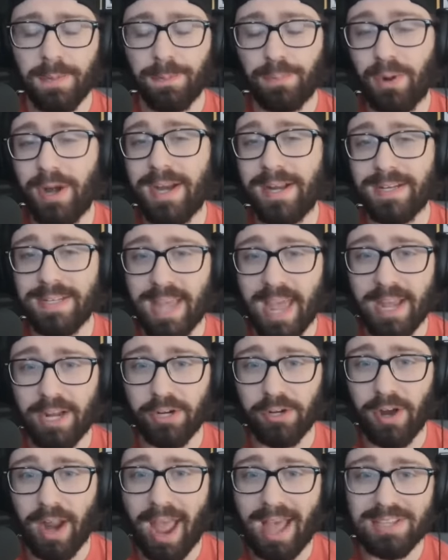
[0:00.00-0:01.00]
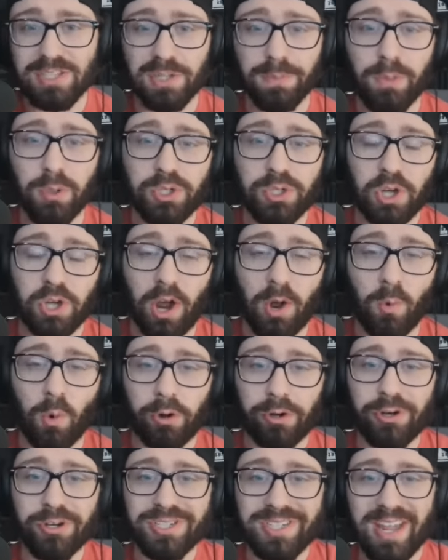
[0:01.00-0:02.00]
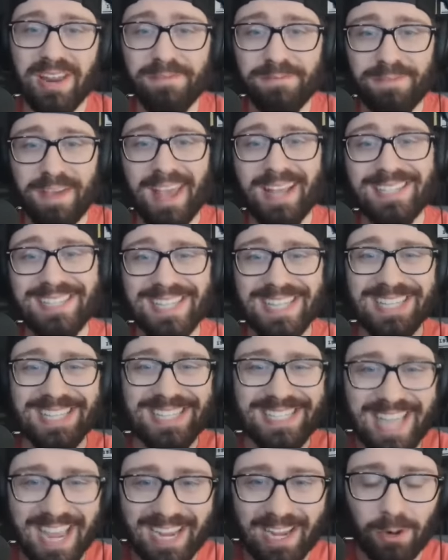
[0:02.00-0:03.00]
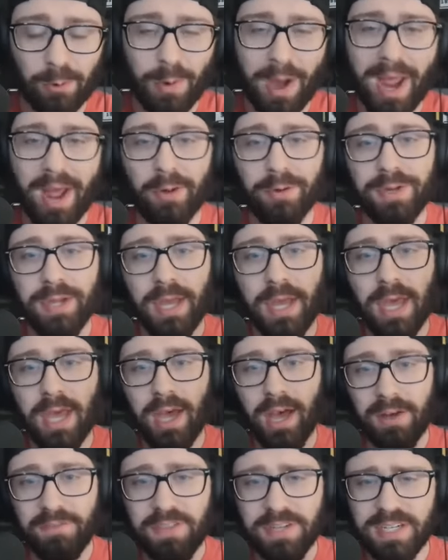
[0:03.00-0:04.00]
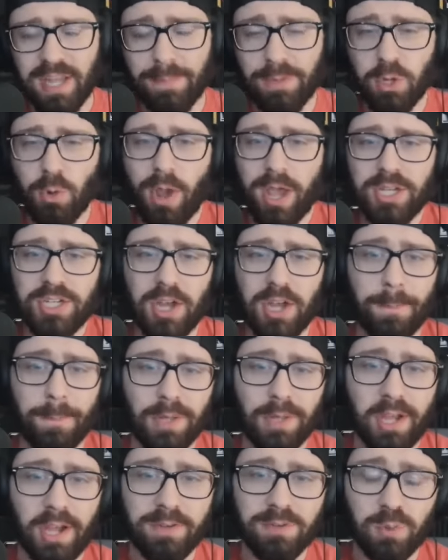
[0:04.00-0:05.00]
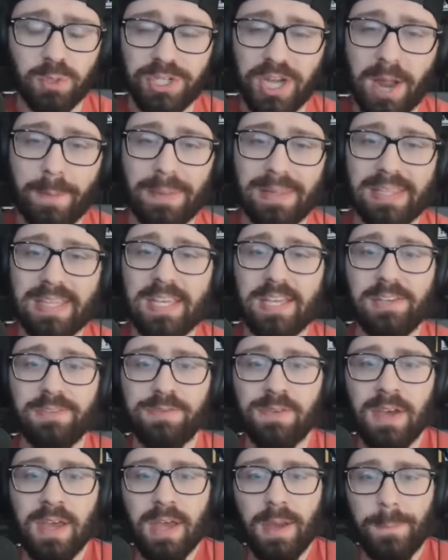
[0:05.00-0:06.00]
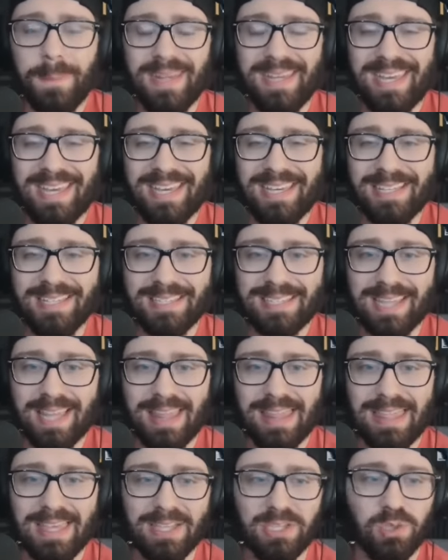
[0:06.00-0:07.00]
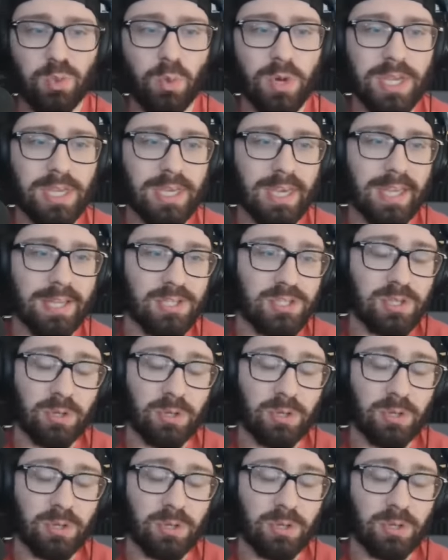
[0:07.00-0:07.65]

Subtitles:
Braden Jaeger, as the Moose Jaw Warriors advance to the second round of the WHL playoffs, which I believe begins this weekend.